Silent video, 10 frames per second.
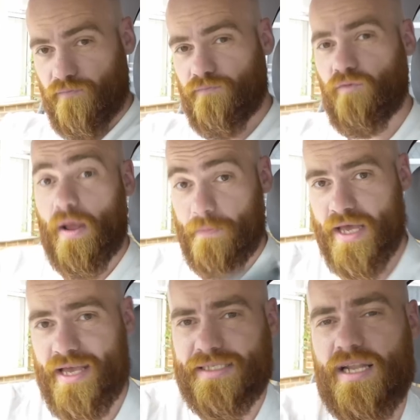Right, but
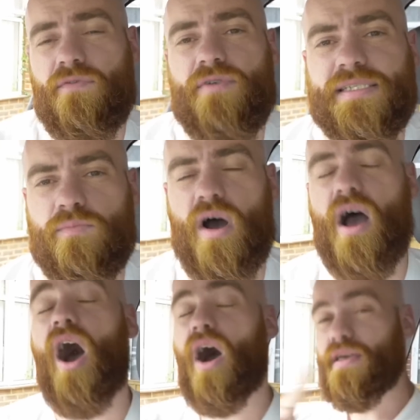here's another reason why
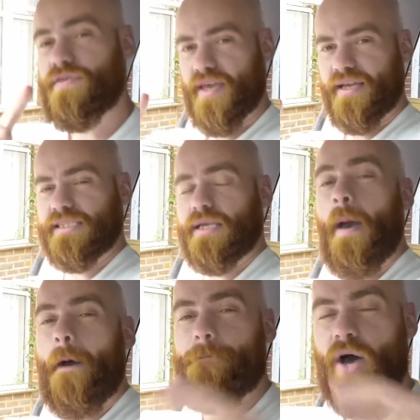I think it's
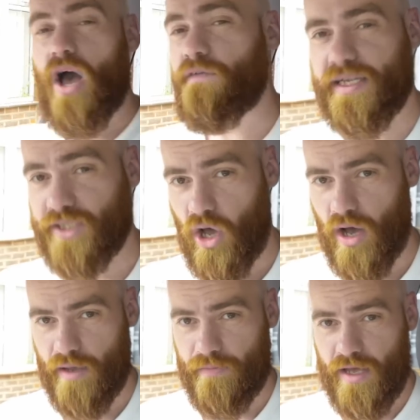perfect
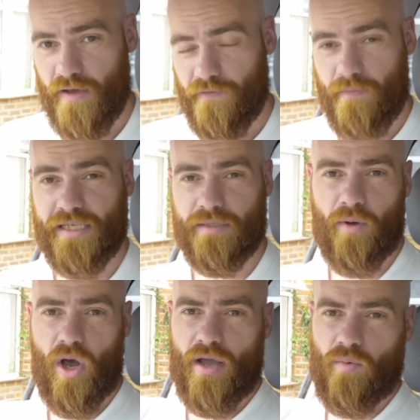time for me to
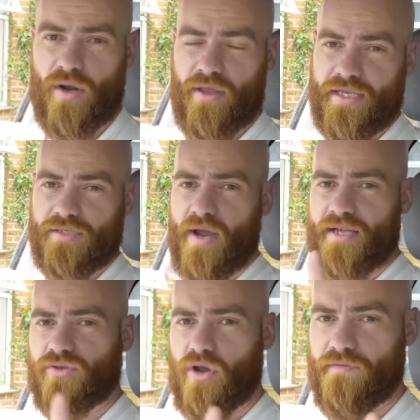buy one of these
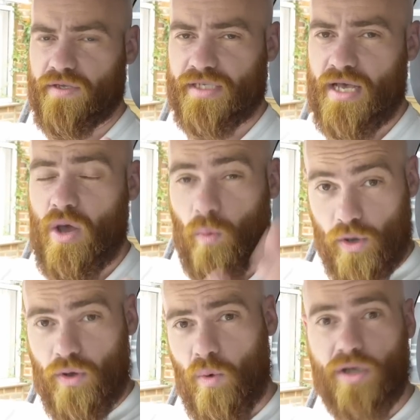Range Rovers.
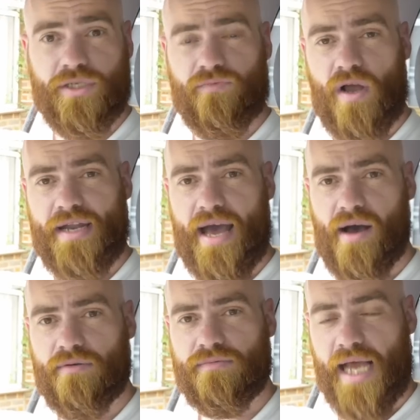What you're watching right
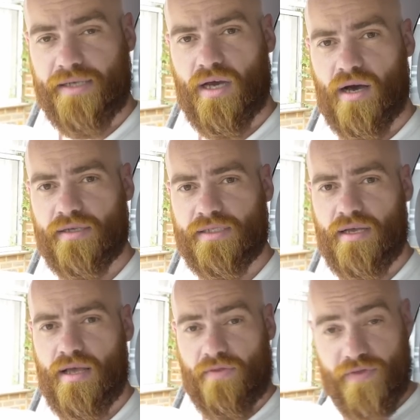now, Dadcars,
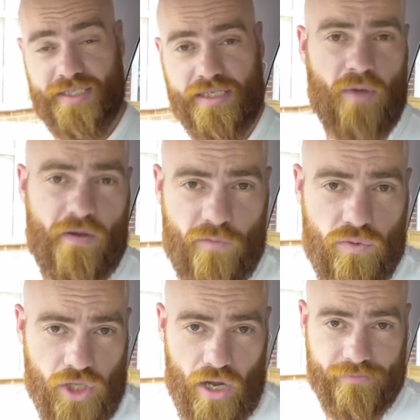this is my
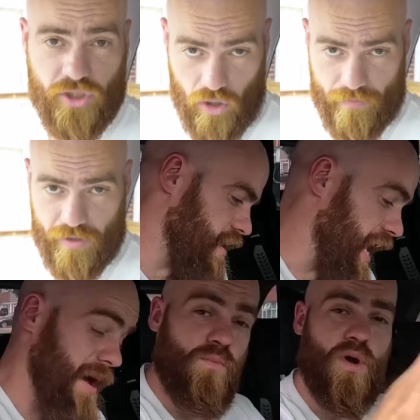full-time job.
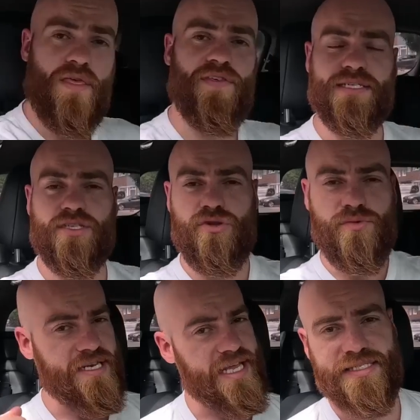And one of the things that you
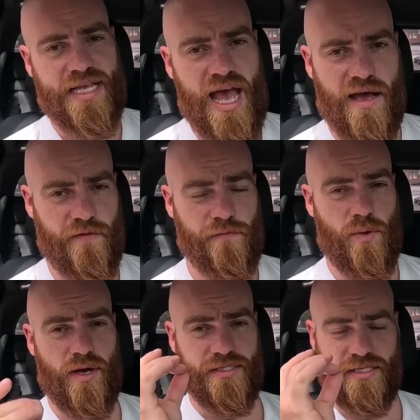need to have if
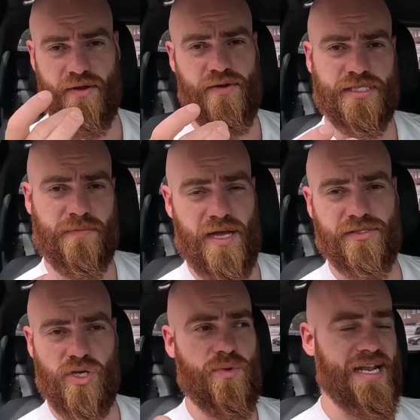you are serious
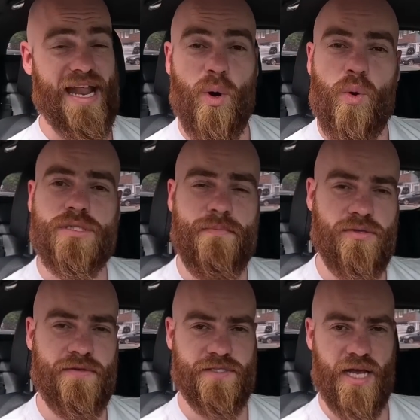about doing an
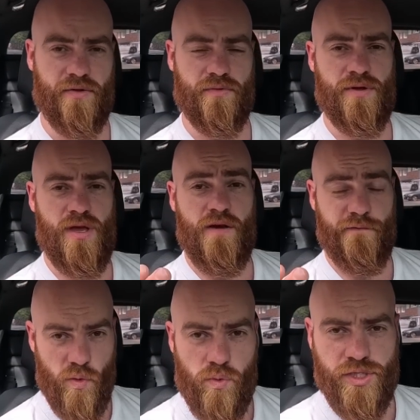automotive channel
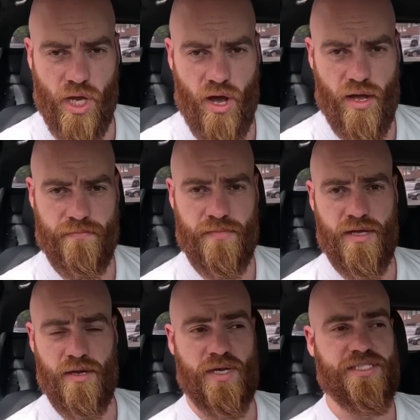full-time,
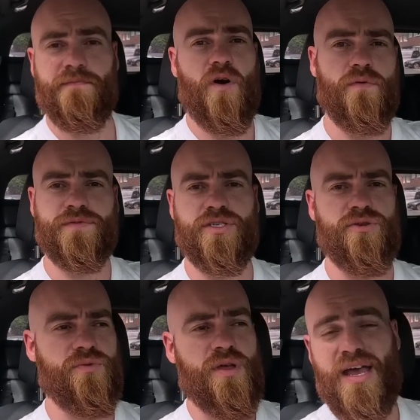which involves
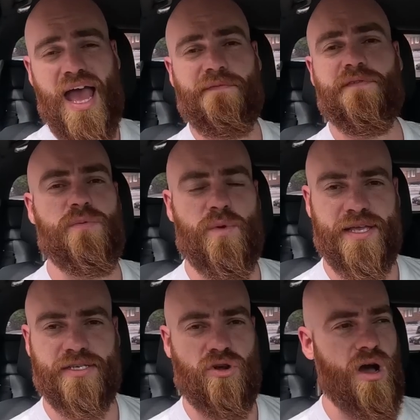you every
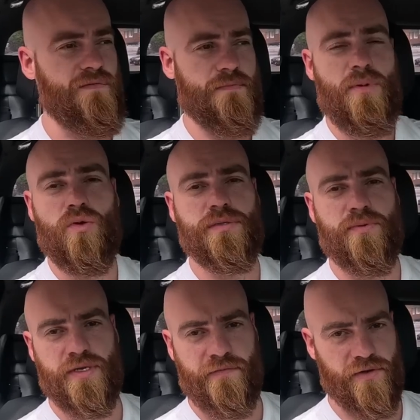week driving
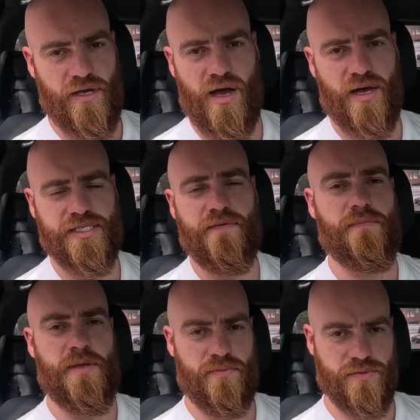multiple different cars, other
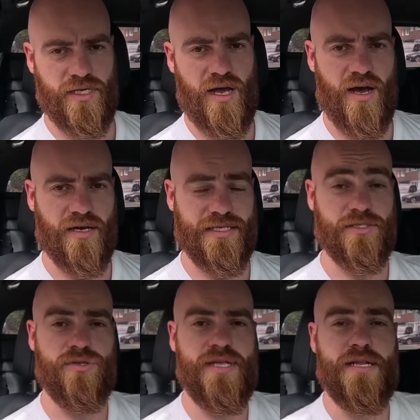people's cars,
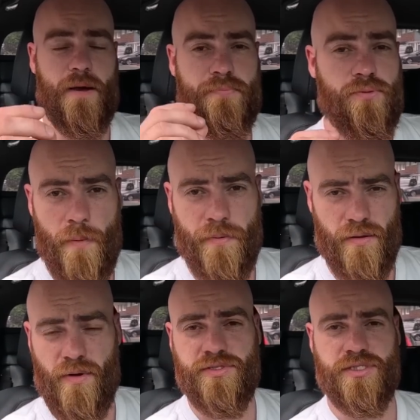is you need a
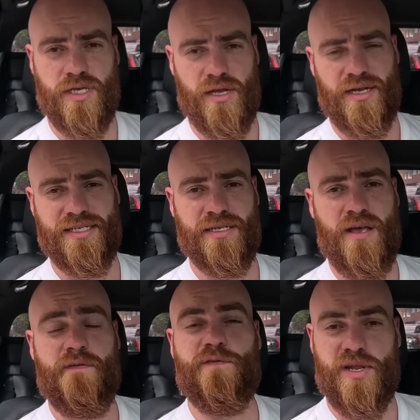proper motor journalist,
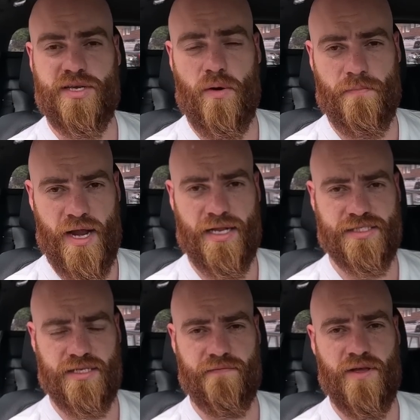fully
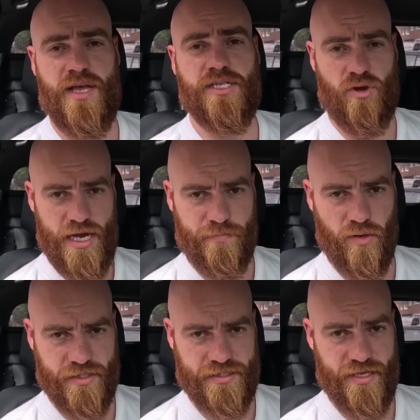comprehensive trade
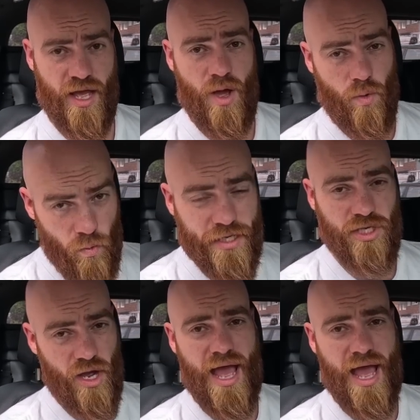policy, which I